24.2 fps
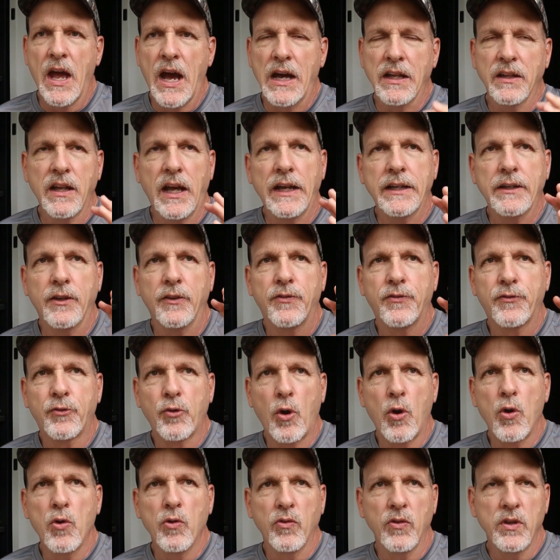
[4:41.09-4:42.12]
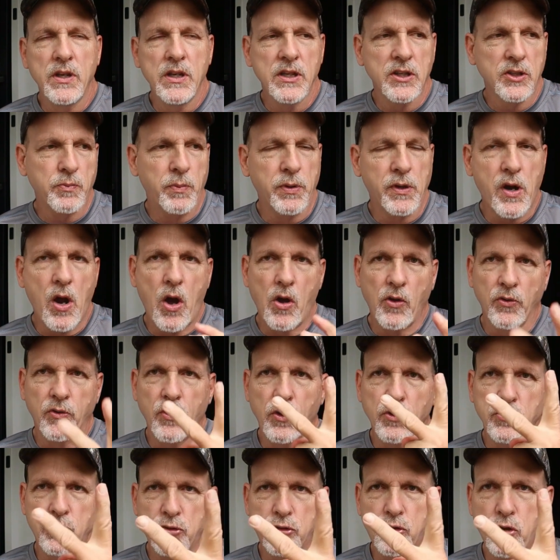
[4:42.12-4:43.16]
I like to throw this because
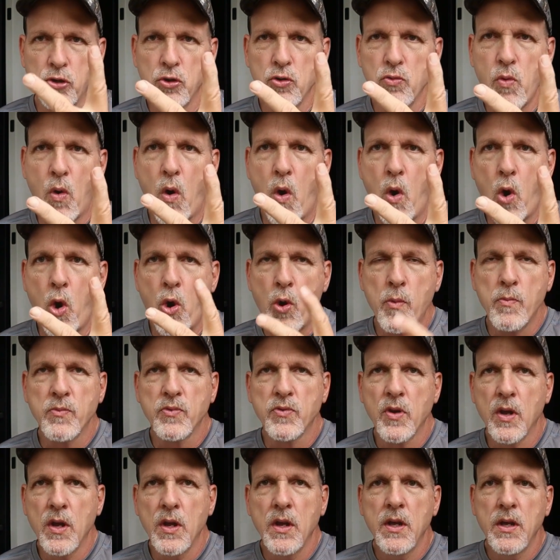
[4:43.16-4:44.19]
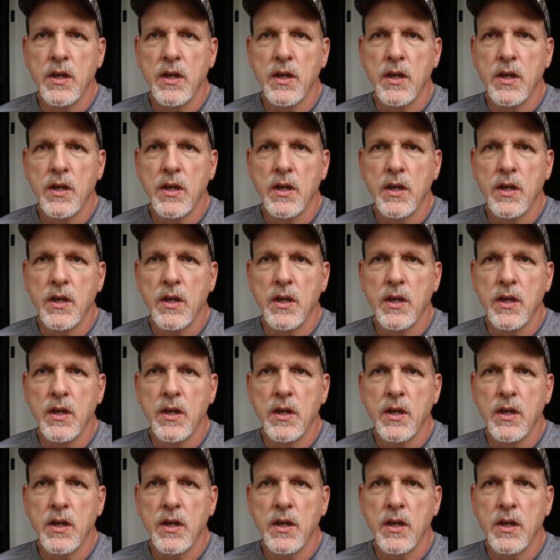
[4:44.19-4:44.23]
those two arms